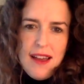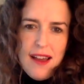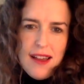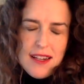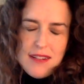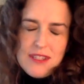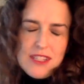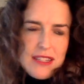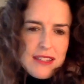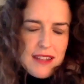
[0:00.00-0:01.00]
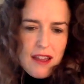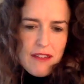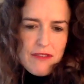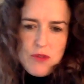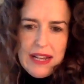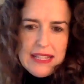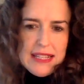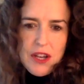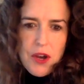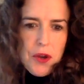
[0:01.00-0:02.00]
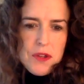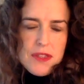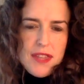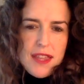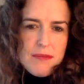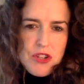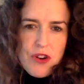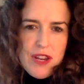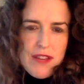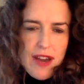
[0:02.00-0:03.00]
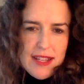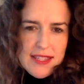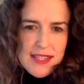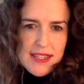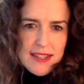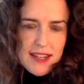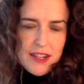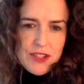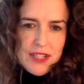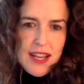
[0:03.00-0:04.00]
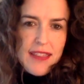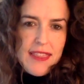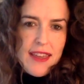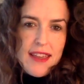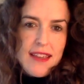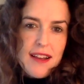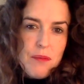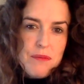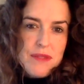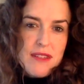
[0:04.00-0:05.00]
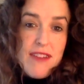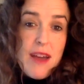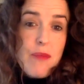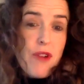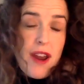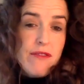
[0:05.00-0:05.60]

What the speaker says: You know, it was just a few weeks ago that the majority of artists in this country had their incomes evaporate